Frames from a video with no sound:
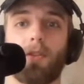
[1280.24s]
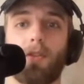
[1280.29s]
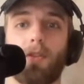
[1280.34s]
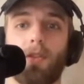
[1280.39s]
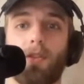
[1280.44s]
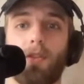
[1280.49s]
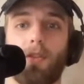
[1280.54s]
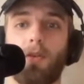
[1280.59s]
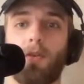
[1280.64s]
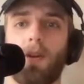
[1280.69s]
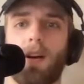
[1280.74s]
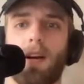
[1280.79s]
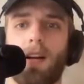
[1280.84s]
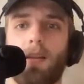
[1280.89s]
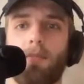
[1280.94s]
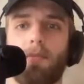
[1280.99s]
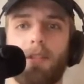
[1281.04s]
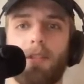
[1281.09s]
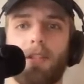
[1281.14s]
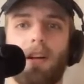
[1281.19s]

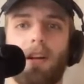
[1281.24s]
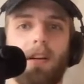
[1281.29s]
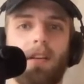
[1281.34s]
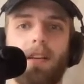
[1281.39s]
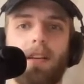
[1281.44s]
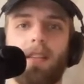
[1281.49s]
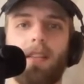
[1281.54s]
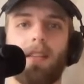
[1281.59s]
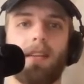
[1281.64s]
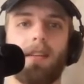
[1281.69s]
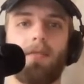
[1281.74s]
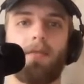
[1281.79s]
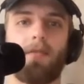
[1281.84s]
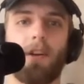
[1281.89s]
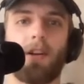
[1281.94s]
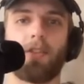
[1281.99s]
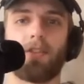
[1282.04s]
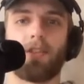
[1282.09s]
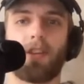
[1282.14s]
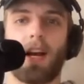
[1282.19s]
Johan Begarin, the
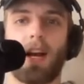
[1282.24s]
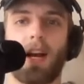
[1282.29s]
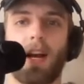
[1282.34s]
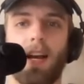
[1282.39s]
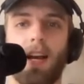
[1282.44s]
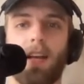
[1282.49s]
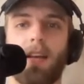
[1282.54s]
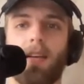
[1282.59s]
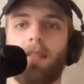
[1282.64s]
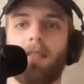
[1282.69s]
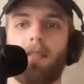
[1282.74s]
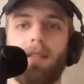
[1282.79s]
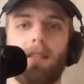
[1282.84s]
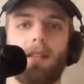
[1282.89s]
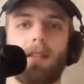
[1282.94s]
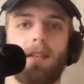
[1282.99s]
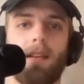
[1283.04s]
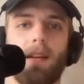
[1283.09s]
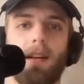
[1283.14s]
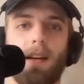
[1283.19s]
French guy,
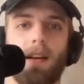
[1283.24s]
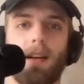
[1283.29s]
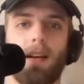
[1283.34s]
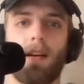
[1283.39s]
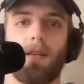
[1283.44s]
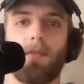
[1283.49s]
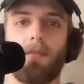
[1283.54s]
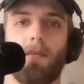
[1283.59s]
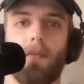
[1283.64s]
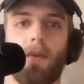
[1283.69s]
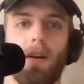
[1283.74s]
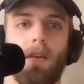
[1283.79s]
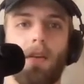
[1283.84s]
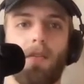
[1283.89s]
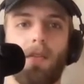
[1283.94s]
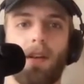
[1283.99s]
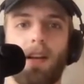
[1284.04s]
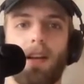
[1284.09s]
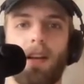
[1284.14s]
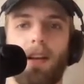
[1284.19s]
um, went
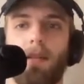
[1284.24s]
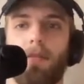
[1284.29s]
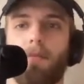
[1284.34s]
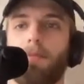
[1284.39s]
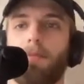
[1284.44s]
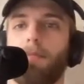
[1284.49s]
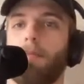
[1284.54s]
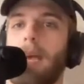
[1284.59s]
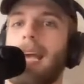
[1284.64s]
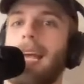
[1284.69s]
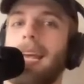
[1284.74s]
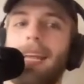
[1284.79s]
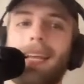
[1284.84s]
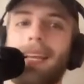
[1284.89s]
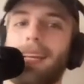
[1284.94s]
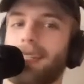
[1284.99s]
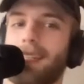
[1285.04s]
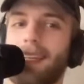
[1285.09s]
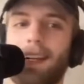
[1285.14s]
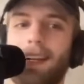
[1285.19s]
over him.
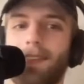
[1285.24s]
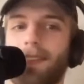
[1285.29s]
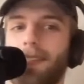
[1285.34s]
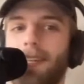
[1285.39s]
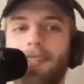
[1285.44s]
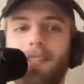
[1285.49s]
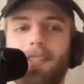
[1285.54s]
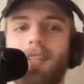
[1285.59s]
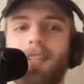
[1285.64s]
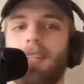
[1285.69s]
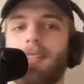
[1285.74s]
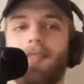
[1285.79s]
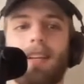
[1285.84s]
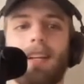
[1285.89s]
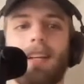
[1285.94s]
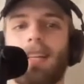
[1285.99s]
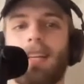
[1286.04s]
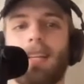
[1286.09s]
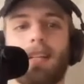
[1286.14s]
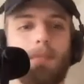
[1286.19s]
He has an outside chance of
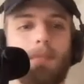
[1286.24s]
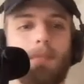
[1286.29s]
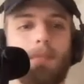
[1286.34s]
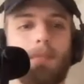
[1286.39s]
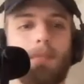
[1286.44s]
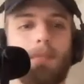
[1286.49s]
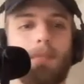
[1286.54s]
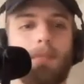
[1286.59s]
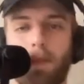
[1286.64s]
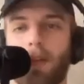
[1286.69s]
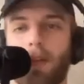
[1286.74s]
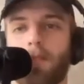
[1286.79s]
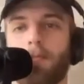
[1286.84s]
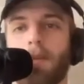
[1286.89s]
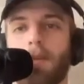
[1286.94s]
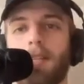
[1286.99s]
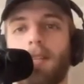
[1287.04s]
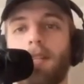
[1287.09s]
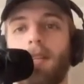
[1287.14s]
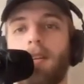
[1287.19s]
getting that spot. Probably goes
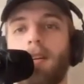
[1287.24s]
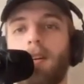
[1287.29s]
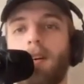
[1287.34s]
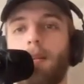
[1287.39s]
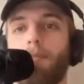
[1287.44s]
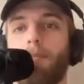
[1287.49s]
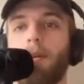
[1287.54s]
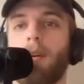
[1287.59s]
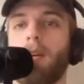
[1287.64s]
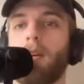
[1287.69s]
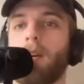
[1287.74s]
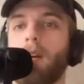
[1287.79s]
back to Europe.